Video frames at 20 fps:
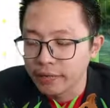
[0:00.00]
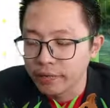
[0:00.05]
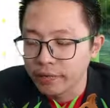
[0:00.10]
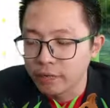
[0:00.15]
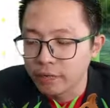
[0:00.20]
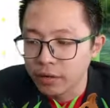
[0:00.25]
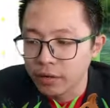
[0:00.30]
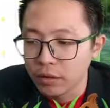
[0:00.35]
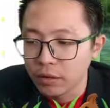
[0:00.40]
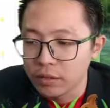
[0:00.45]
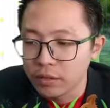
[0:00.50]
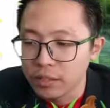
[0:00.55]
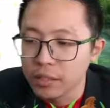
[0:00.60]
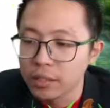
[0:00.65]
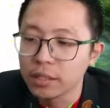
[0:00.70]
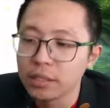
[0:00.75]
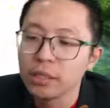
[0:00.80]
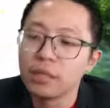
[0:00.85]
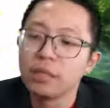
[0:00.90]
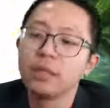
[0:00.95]

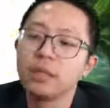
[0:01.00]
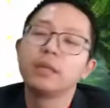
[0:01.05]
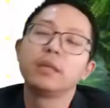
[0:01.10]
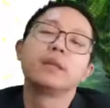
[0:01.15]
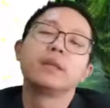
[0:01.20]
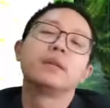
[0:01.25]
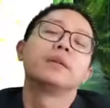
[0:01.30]
velocity.